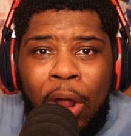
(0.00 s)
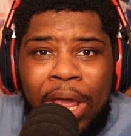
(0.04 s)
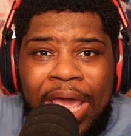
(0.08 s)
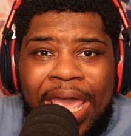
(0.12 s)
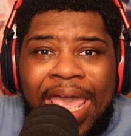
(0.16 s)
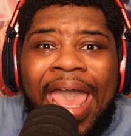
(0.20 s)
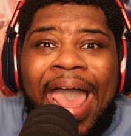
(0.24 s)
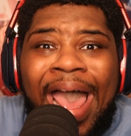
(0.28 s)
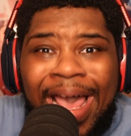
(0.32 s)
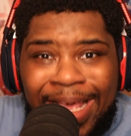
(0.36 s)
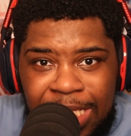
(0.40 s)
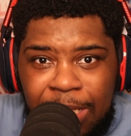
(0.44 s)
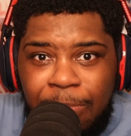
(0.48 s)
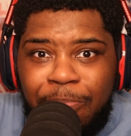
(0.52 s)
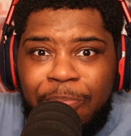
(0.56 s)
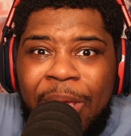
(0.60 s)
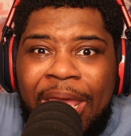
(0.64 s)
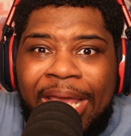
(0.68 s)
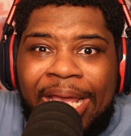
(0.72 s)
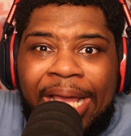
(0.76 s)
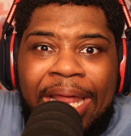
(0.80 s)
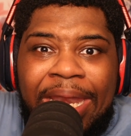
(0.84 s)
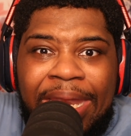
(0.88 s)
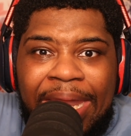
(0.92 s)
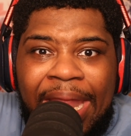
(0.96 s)
he has to
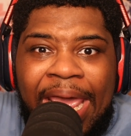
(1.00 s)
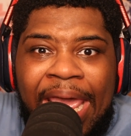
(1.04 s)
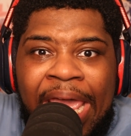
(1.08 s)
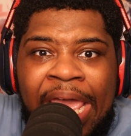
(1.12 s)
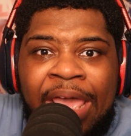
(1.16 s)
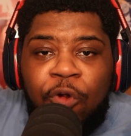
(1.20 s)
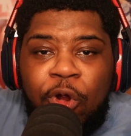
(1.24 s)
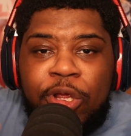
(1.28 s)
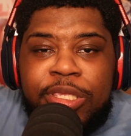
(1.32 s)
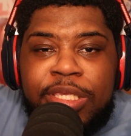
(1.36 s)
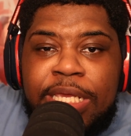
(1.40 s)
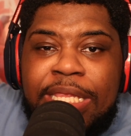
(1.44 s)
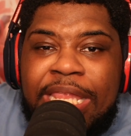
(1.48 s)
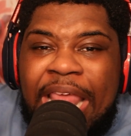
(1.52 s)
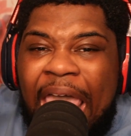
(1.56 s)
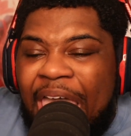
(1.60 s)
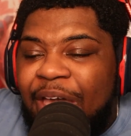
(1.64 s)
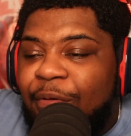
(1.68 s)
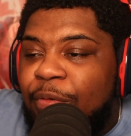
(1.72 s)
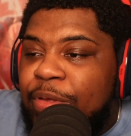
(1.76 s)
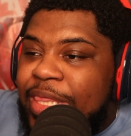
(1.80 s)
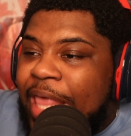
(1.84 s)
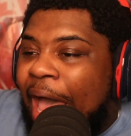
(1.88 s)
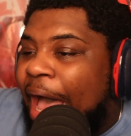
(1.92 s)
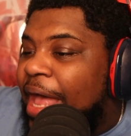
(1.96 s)
pick a name. First his name
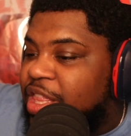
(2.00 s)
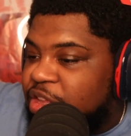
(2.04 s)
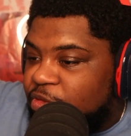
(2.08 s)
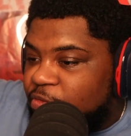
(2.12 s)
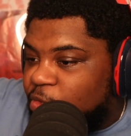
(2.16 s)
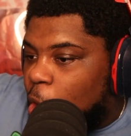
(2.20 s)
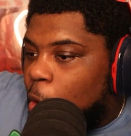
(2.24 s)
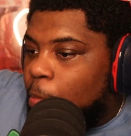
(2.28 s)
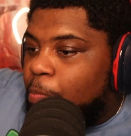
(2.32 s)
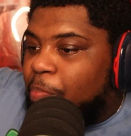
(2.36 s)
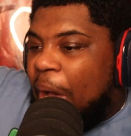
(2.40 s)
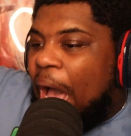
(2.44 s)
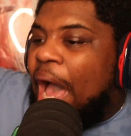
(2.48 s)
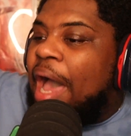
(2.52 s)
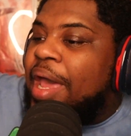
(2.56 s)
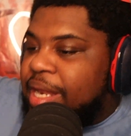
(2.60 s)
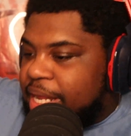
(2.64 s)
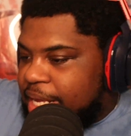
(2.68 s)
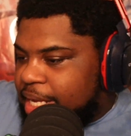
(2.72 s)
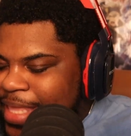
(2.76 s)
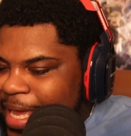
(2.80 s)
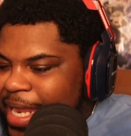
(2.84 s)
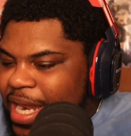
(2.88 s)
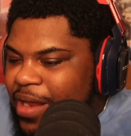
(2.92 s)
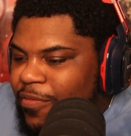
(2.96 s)
was Dr. Robotnik.
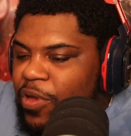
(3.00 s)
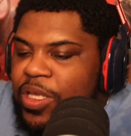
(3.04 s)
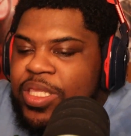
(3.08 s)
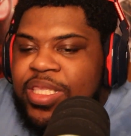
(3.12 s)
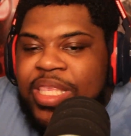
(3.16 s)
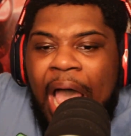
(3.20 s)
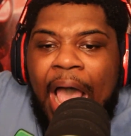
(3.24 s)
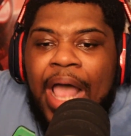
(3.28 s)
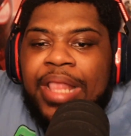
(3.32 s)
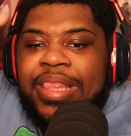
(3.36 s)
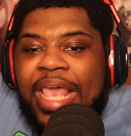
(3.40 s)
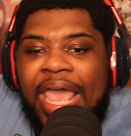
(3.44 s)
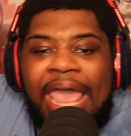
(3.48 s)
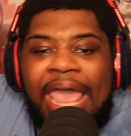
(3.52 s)
Then it was Dr.